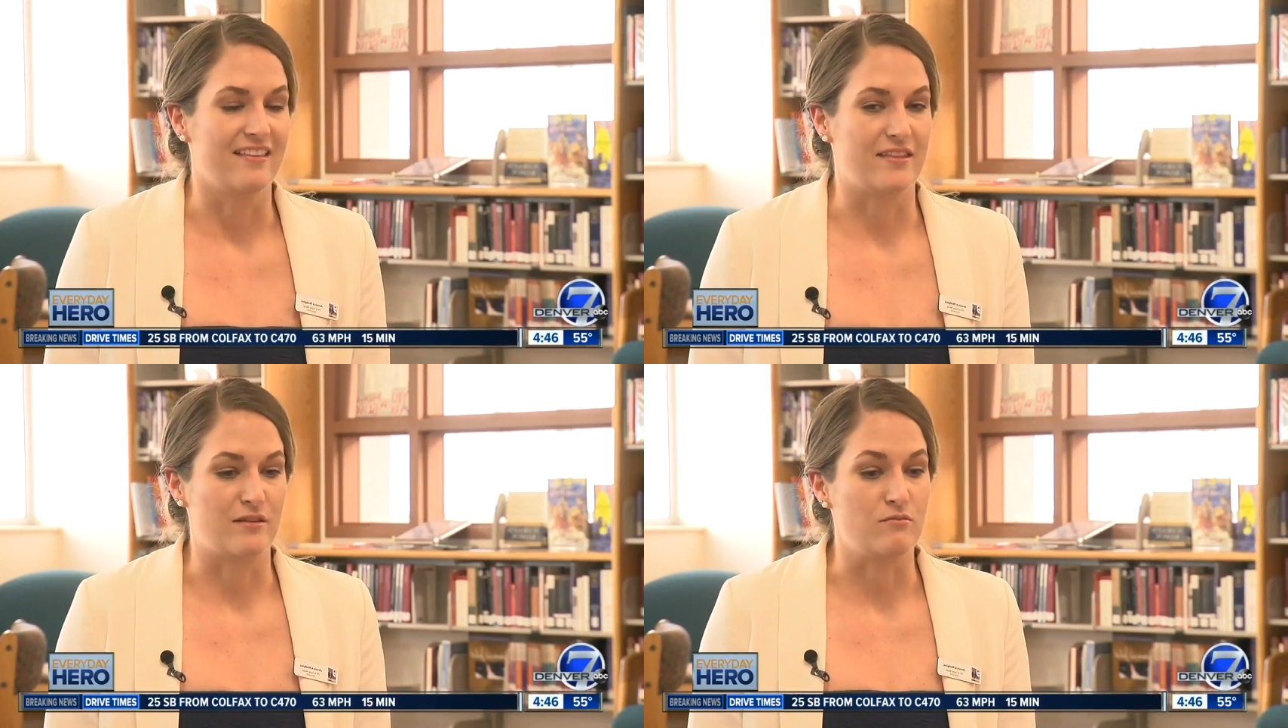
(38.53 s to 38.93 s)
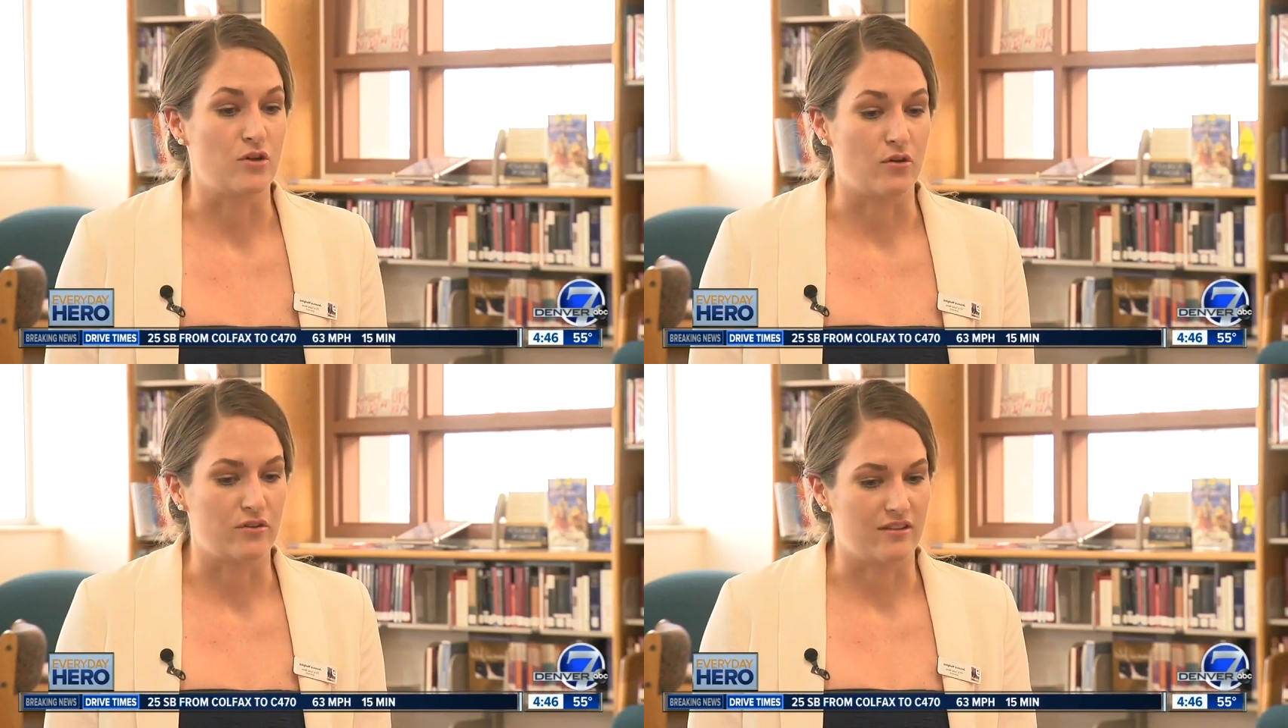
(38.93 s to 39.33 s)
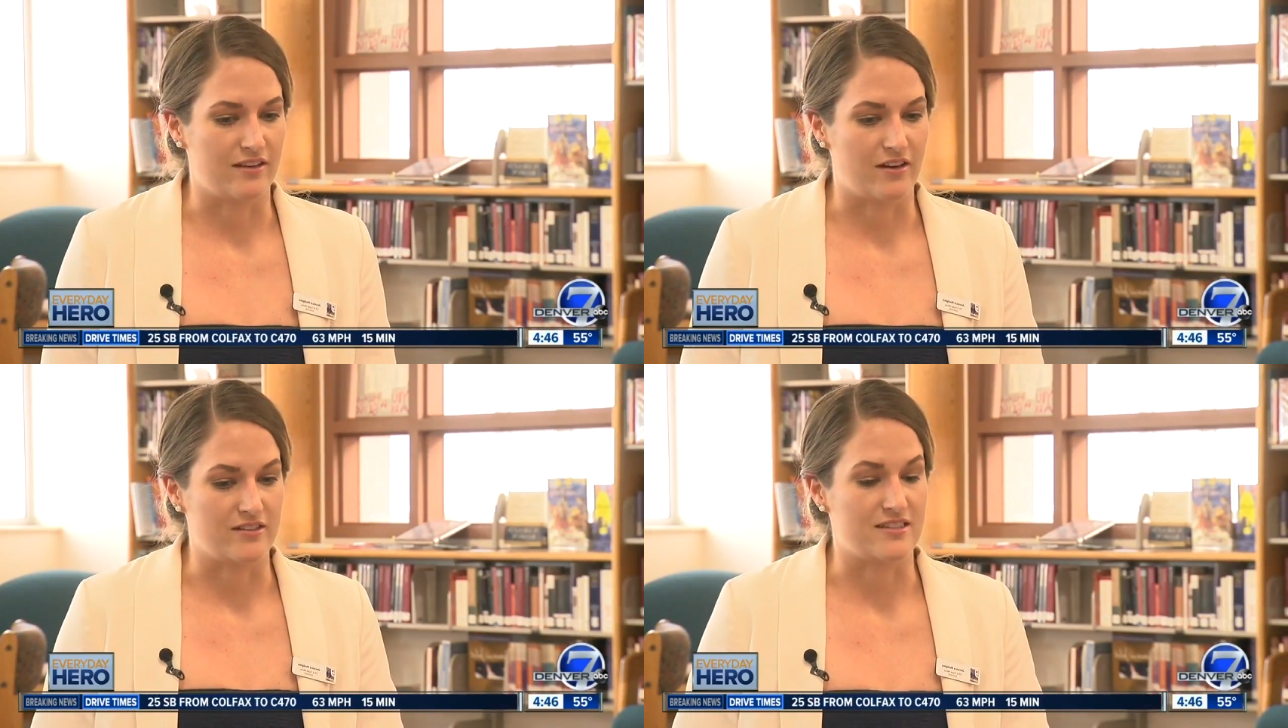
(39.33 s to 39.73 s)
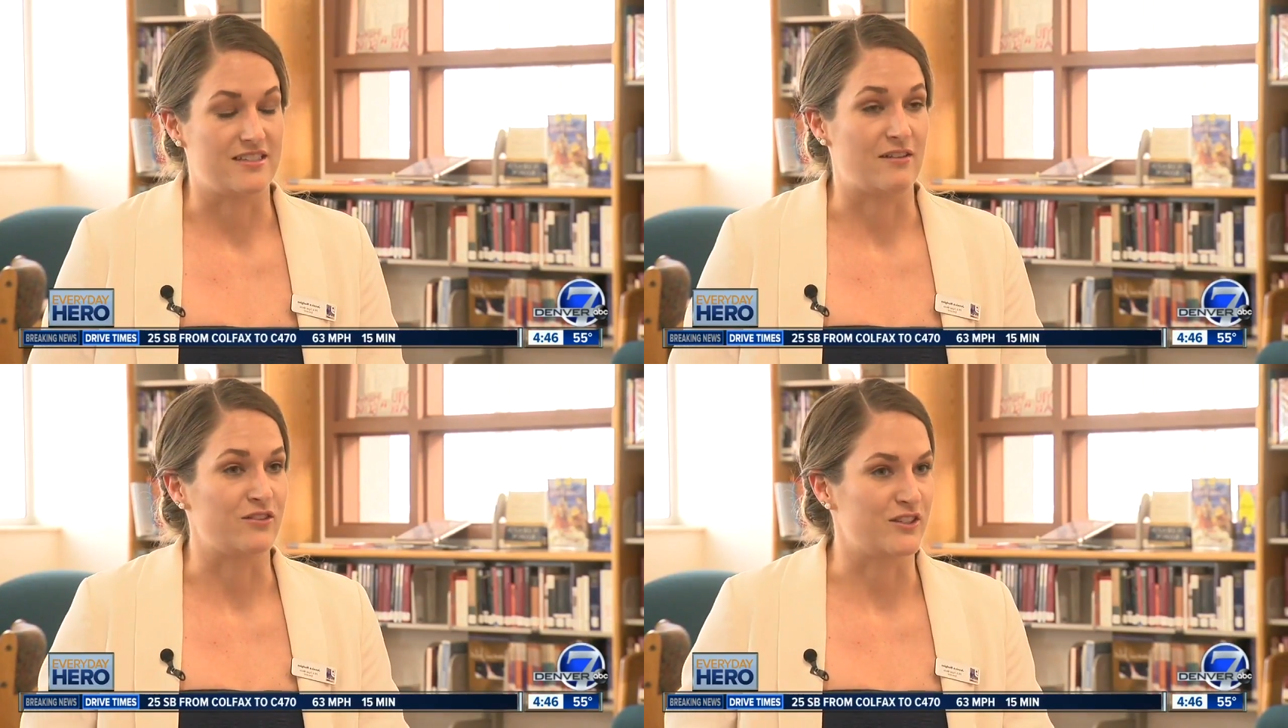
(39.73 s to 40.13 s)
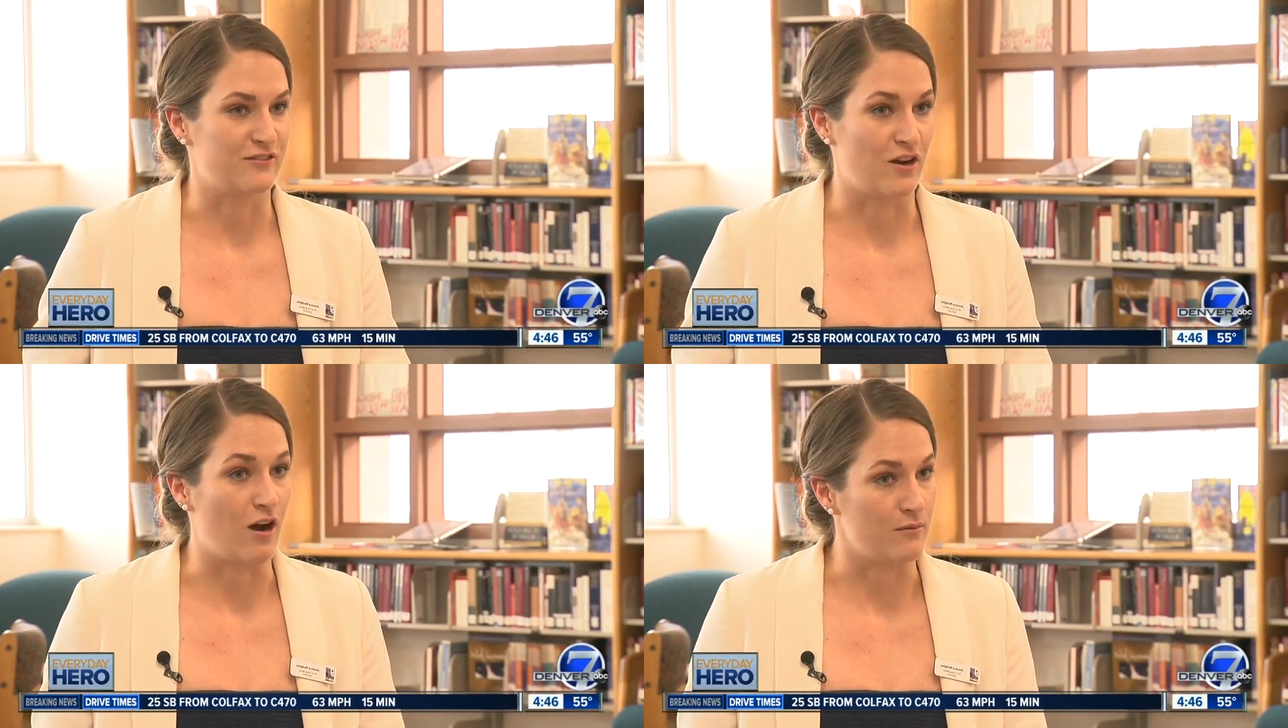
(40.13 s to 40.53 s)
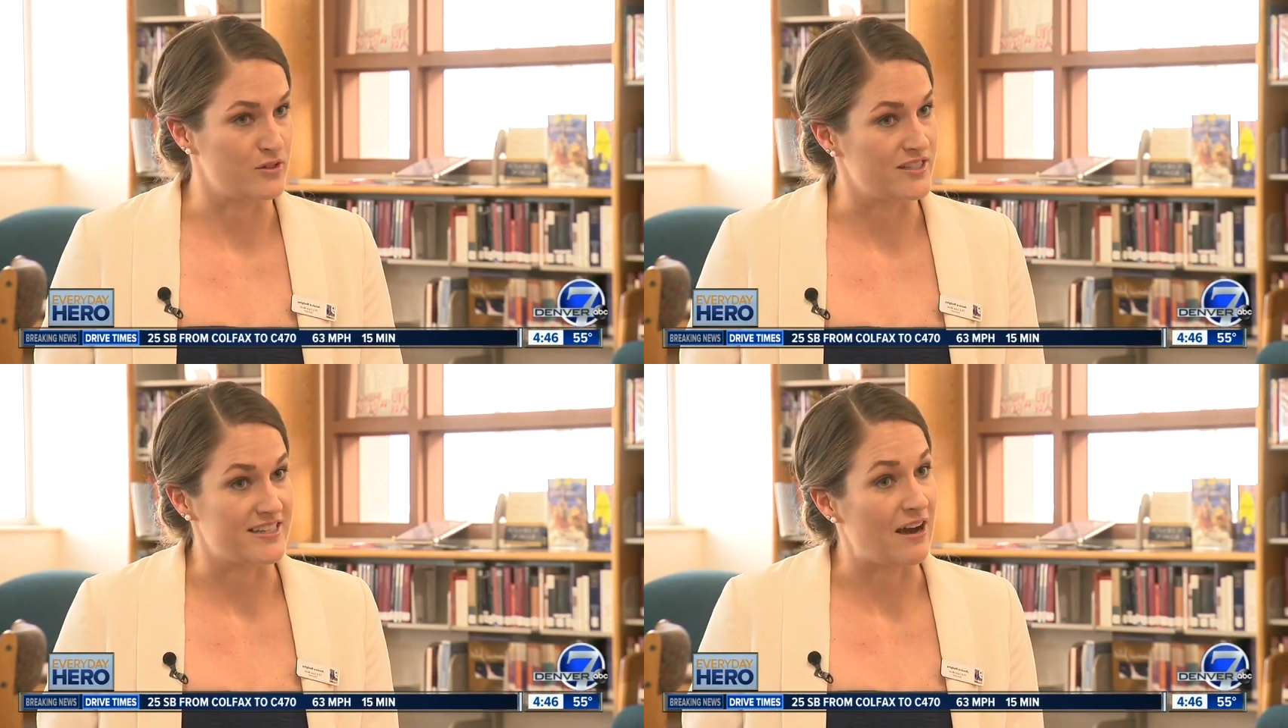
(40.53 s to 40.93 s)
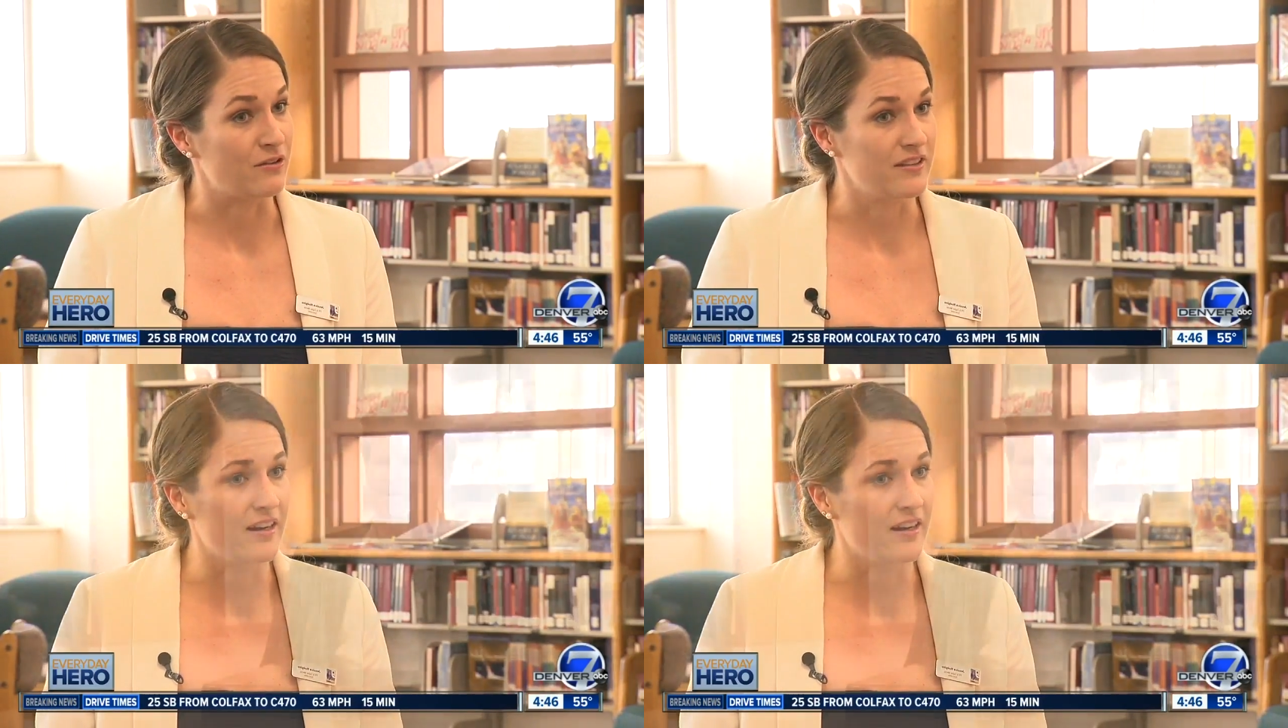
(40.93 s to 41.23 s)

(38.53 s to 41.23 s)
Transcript: let them know that there's several different options out